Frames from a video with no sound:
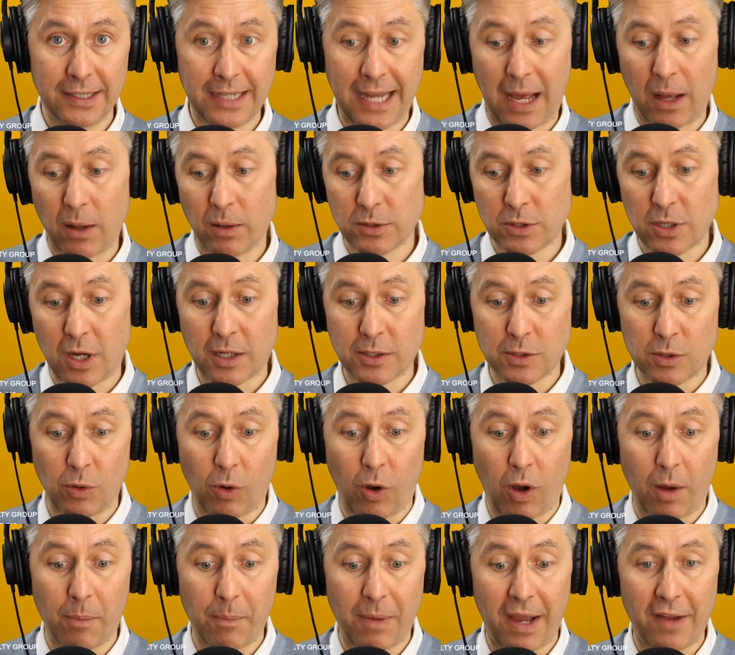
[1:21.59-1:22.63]
Now, I'll talk to
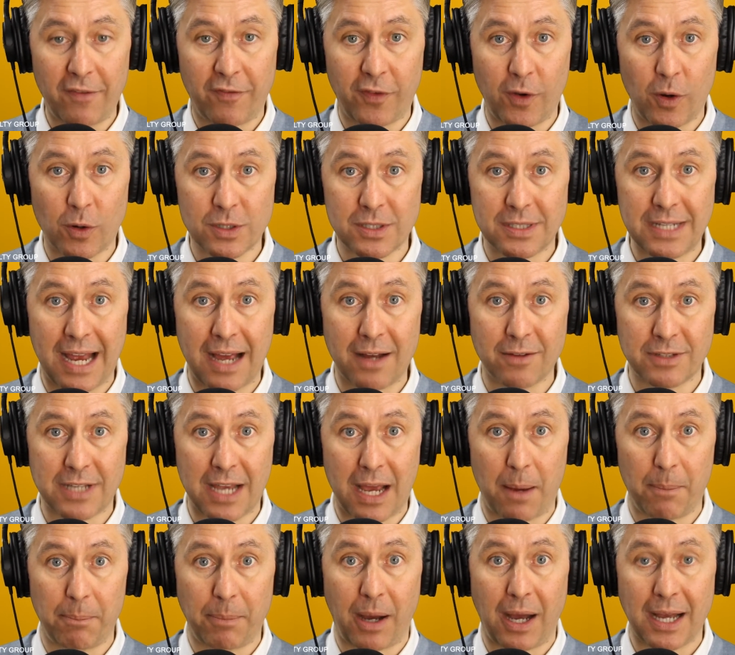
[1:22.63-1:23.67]
all my folks
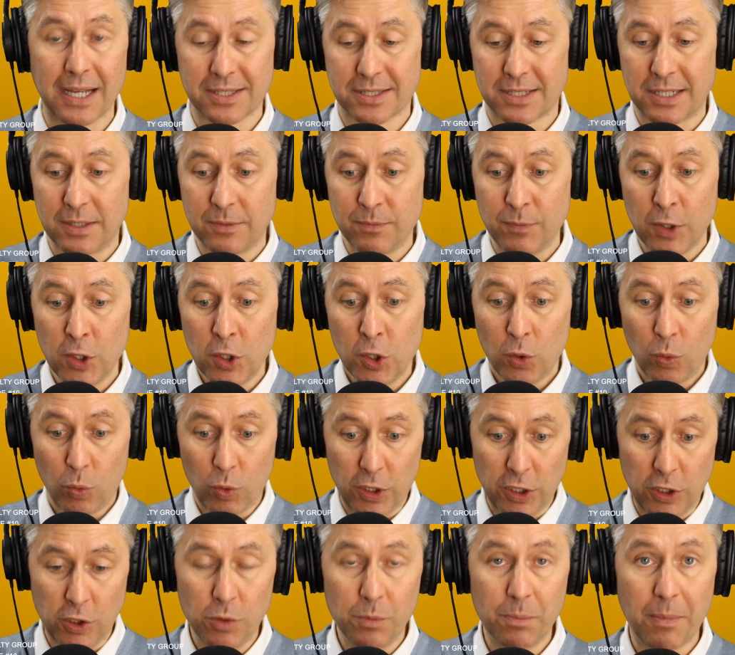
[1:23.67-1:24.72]
downtown Boston where
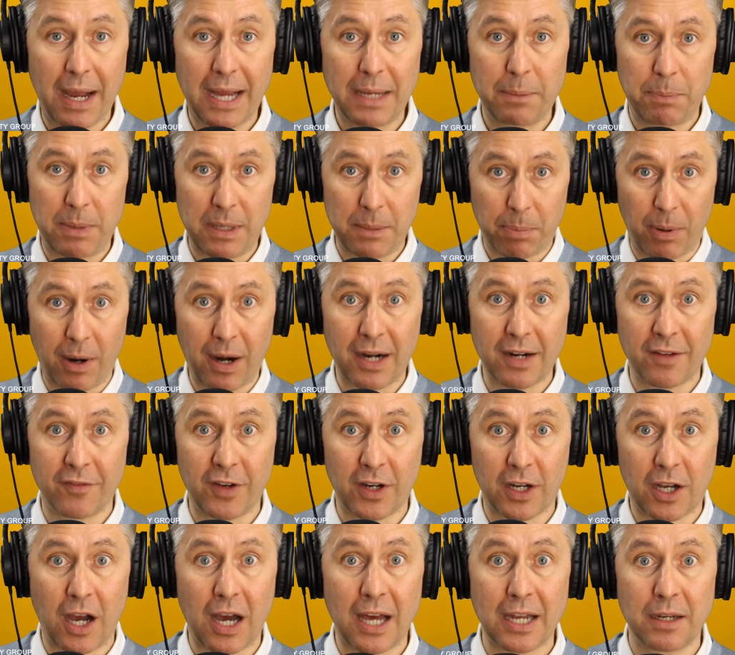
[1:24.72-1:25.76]
you might be part of a
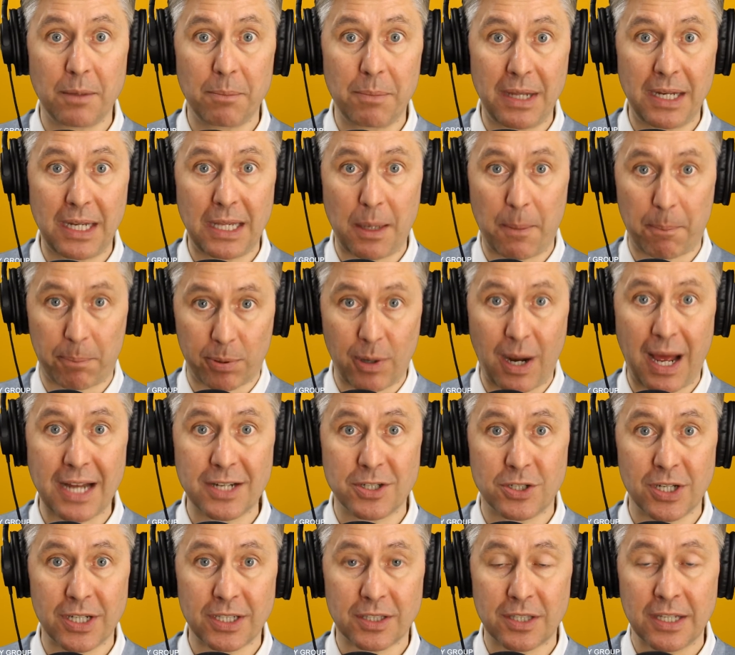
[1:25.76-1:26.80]
condominium
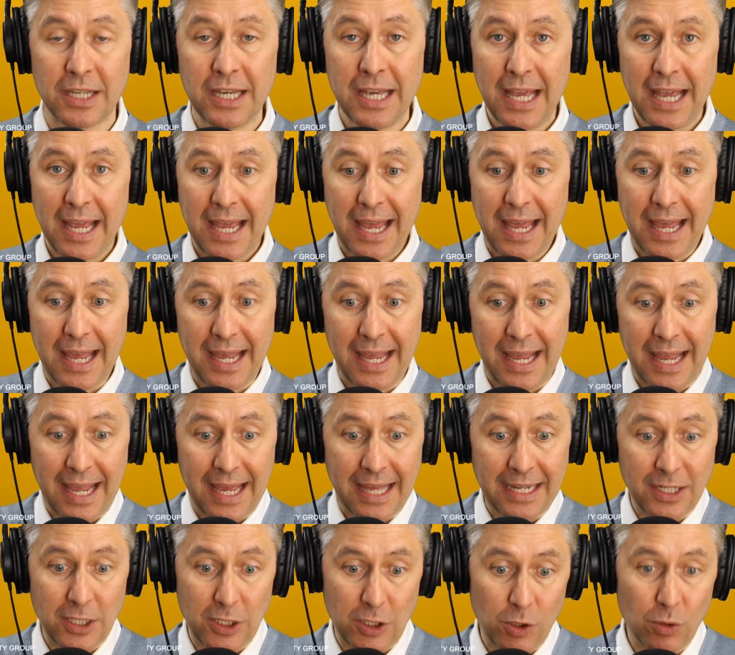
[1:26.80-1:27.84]
project
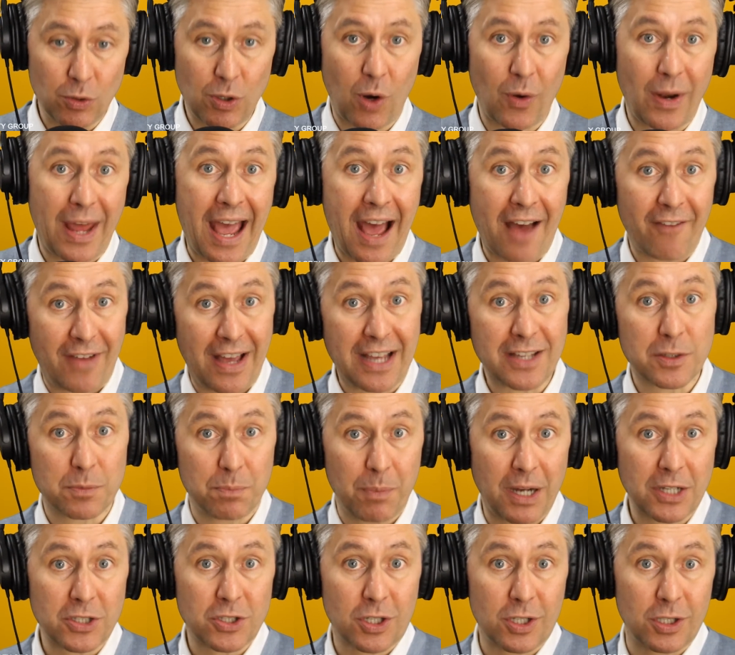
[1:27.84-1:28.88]
and you don't have as
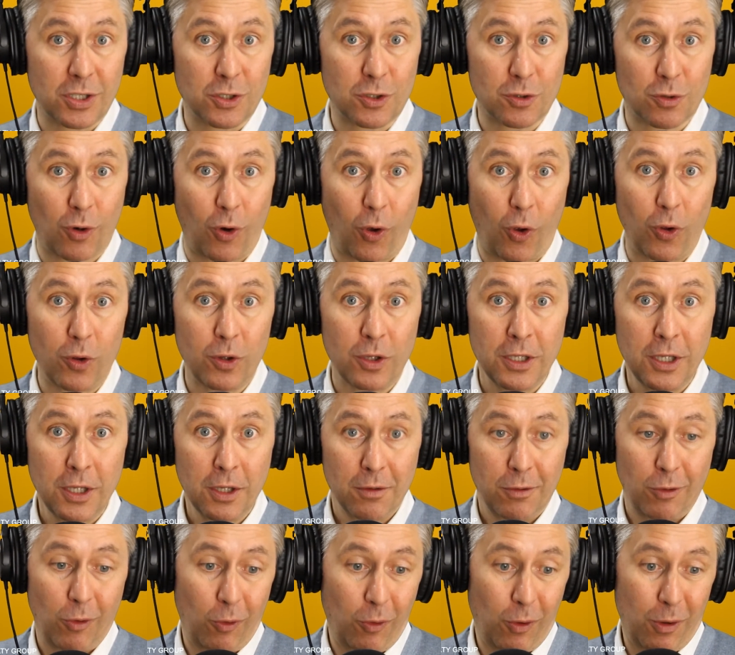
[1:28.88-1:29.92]
much control,
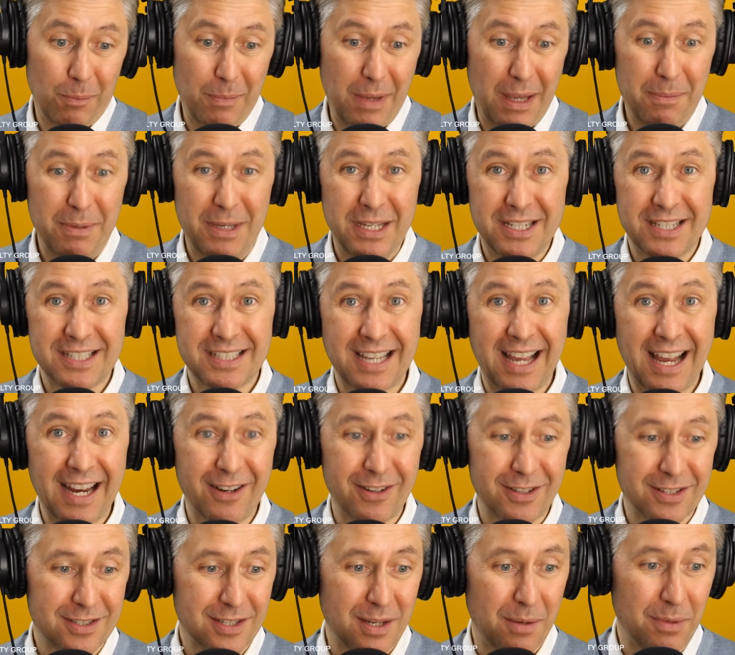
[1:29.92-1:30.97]
or maybe you just
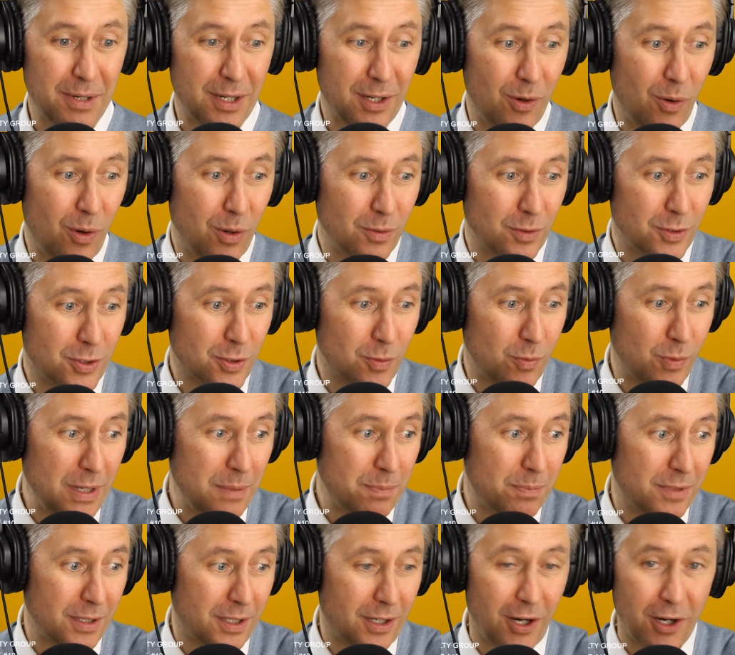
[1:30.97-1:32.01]
hire someone to go out and
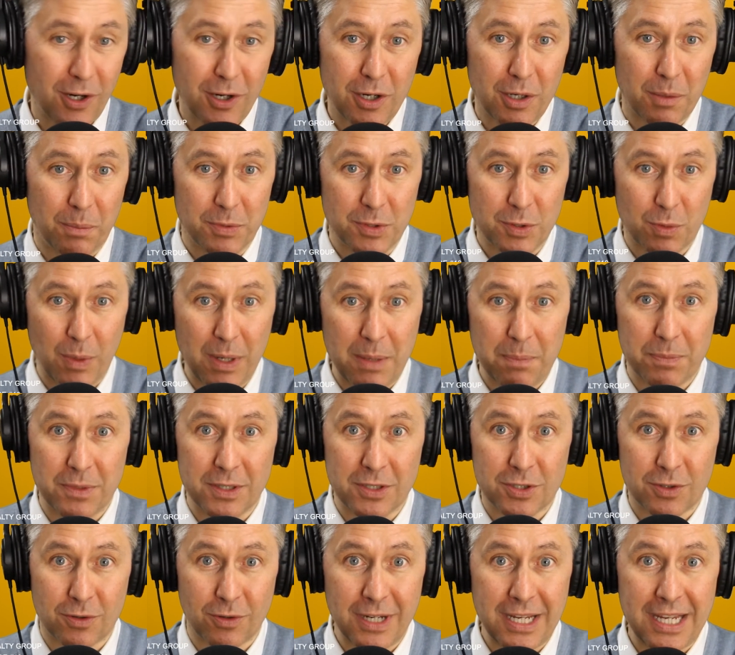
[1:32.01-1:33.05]
sweep the curb, sweep the
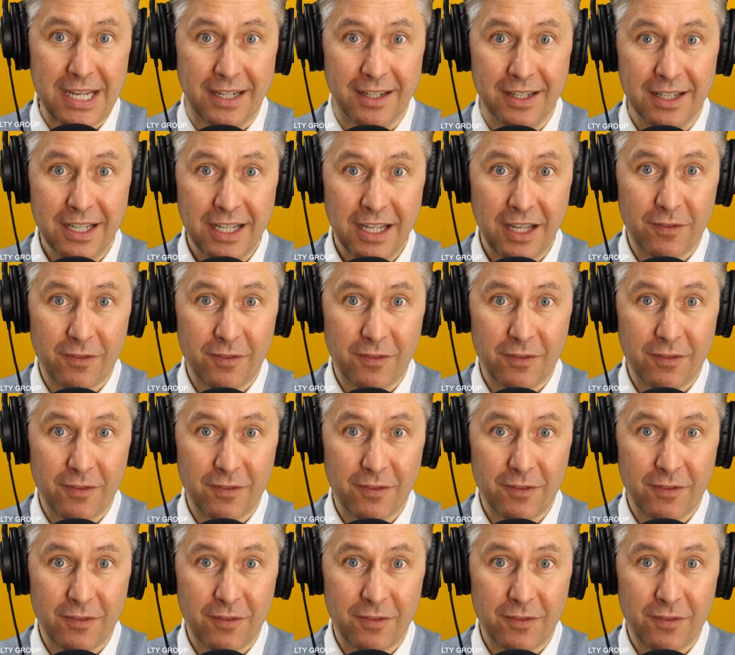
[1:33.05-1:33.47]
street.